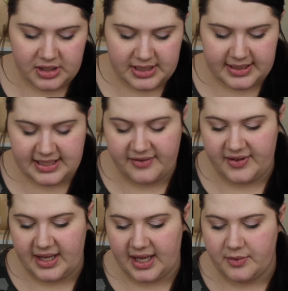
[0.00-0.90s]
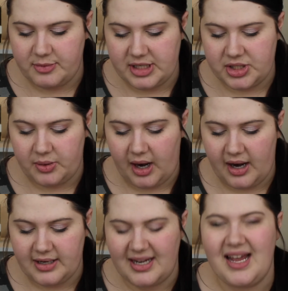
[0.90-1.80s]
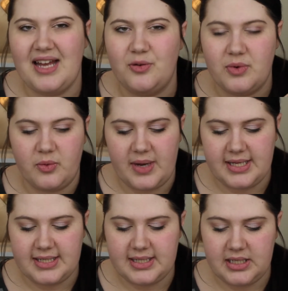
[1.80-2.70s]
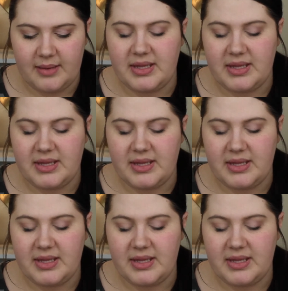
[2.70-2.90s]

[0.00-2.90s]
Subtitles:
just because I feel like it would be too hard and I don't want to waste.